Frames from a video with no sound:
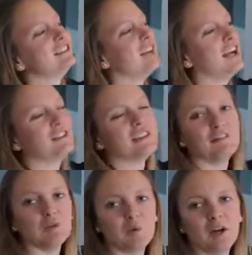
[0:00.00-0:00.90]
I don't have
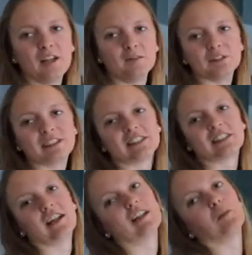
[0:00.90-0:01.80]
the word, but it's
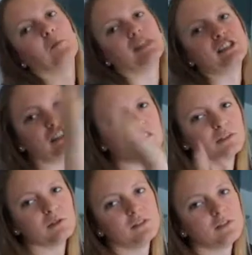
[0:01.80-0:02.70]
like
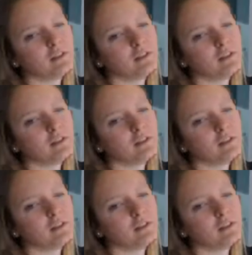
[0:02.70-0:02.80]
magical